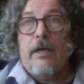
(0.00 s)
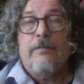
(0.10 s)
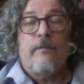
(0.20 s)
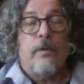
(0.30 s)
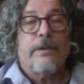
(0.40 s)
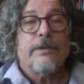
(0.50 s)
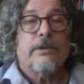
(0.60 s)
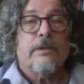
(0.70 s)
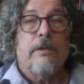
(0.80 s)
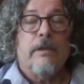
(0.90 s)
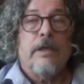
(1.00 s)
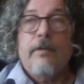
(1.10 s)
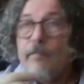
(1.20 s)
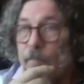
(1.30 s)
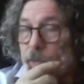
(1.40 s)
focused
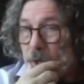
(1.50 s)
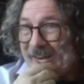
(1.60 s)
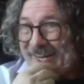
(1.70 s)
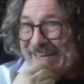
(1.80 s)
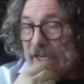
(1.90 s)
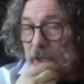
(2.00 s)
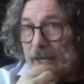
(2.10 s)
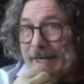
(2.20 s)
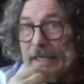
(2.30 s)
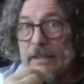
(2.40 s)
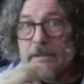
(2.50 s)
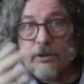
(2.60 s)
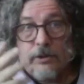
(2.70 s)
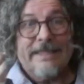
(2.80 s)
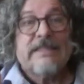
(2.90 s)
on a
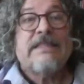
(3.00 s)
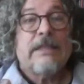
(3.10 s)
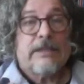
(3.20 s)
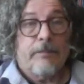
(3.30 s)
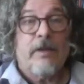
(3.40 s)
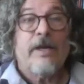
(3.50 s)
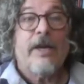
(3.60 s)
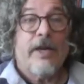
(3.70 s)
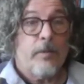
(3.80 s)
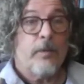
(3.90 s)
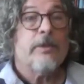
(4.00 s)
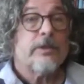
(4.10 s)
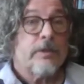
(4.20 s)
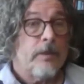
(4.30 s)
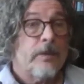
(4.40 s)
transdisciplinary
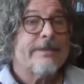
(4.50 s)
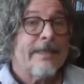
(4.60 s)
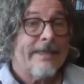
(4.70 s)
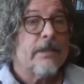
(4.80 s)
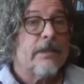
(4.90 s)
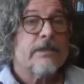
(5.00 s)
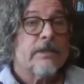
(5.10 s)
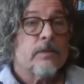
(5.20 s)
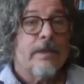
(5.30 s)
approach to pulse diagnosis,